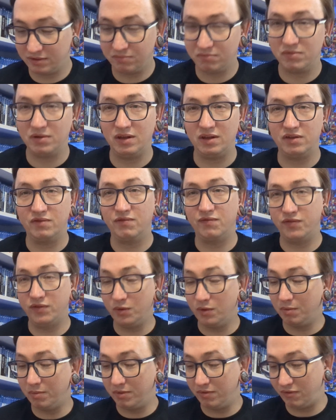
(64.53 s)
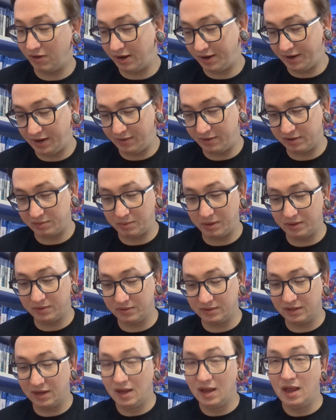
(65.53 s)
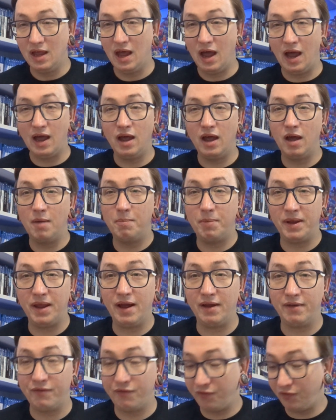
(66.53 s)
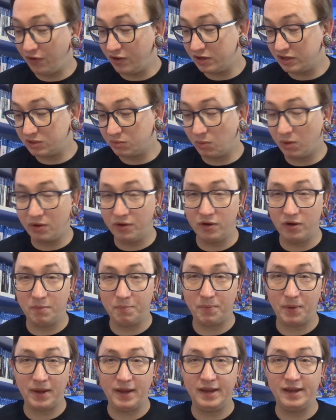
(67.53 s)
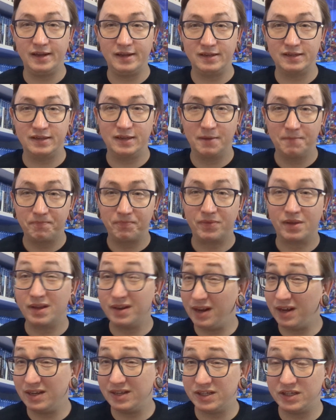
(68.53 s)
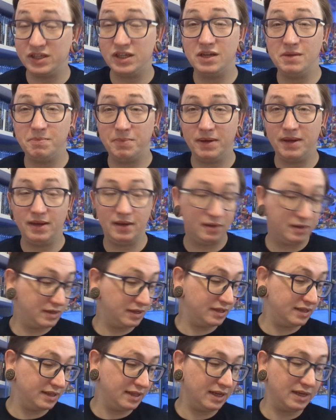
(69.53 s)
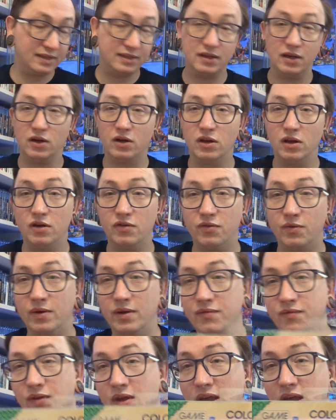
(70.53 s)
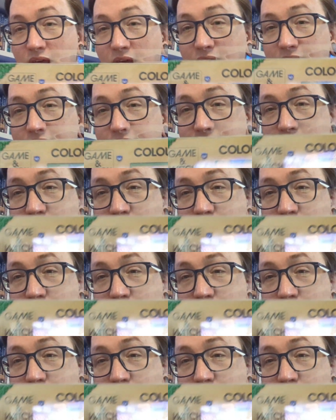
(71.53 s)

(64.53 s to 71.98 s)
well, viewable right now, I suppose. First one up is nice cheapie to start it all off with, and it